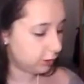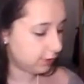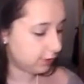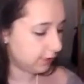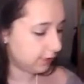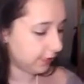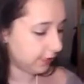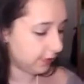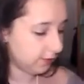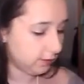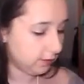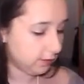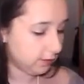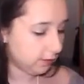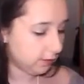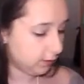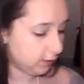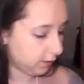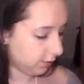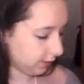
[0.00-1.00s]
Just saying.
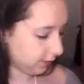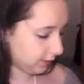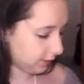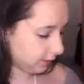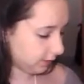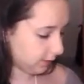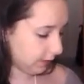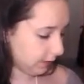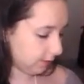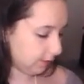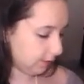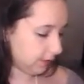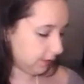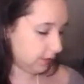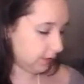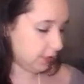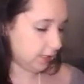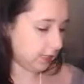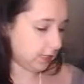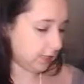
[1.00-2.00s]
Alright, so now I'm
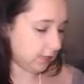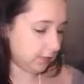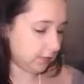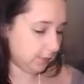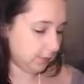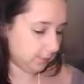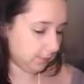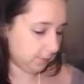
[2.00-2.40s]
going to take